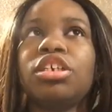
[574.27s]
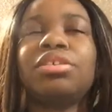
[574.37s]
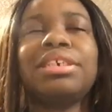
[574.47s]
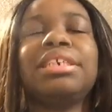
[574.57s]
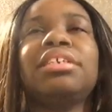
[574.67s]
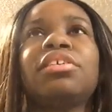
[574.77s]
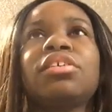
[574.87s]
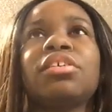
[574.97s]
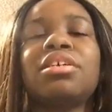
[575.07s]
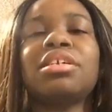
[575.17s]
you could
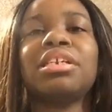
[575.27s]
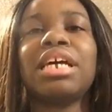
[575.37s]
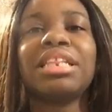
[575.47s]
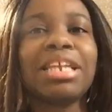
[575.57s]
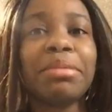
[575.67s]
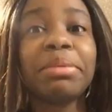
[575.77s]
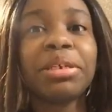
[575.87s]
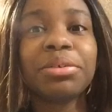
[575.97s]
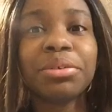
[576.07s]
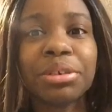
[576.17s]
either let that
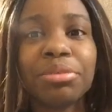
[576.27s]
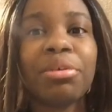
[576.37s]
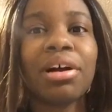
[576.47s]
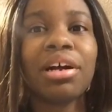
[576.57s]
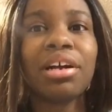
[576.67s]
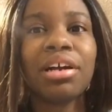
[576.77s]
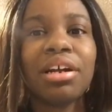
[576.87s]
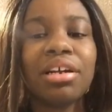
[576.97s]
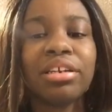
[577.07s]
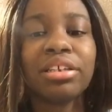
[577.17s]
be who you are,
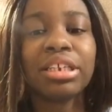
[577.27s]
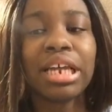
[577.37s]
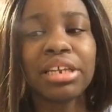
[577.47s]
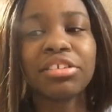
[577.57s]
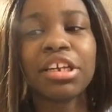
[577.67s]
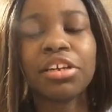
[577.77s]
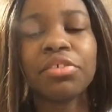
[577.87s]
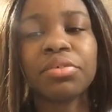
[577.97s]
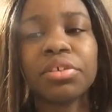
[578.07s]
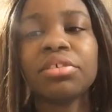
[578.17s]
let it take
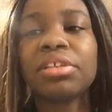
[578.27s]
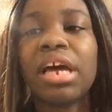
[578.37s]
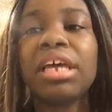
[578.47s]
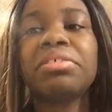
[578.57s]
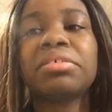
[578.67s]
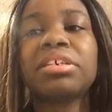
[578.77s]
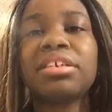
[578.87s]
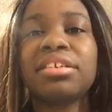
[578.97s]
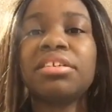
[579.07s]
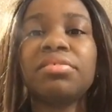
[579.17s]
over your life,
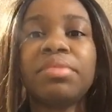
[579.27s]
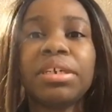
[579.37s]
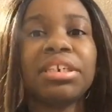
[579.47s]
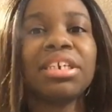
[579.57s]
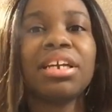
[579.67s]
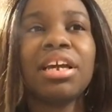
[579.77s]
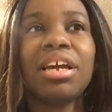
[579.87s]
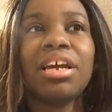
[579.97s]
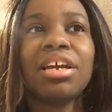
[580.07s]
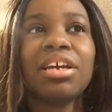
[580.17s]
because it is very
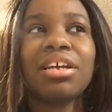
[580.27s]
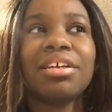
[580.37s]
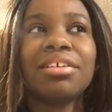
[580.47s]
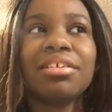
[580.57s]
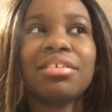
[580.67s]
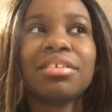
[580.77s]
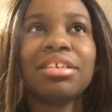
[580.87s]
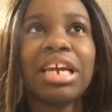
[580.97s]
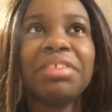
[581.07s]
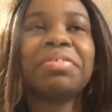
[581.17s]

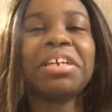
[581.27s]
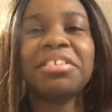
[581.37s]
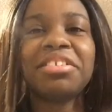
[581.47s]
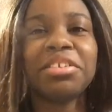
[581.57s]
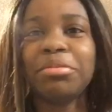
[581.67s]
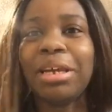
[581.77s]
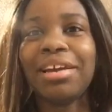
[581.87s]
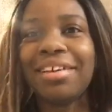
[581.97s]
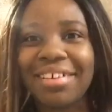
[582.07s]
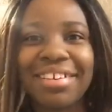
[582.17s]

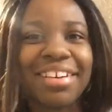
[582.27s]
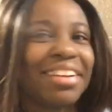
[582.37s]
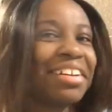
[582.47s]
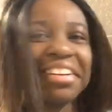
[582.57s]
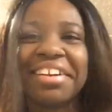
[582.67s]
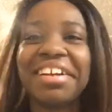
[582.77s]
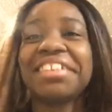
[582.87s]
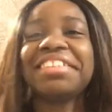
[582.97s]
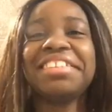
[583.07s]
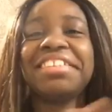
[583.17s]
life-consuming.
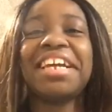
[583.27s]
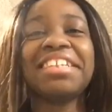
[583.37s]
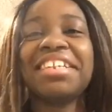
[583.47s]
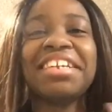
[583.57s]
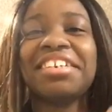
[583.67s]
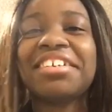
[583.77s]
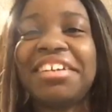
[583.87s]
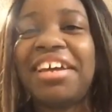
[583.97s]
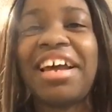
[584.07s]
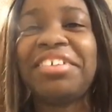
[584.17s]
That's like,
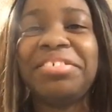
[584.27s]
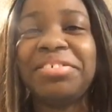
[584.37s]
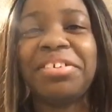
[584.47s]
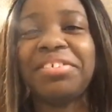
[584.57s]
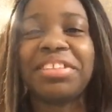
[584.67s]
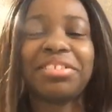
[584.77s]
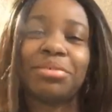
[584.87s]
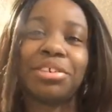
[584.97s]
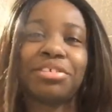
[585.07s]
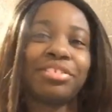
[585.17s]
I don't even know if that's a
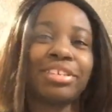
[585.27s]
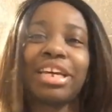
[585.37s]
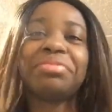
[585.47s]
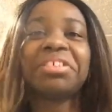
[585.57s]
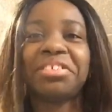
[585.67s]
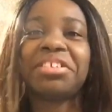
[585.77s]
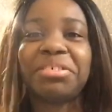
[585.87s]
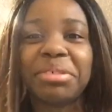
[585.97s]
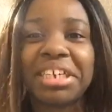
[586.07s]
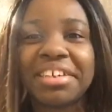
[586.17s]
word.
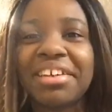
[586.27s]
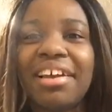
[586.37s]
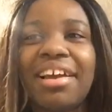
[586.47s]
Life-consuming.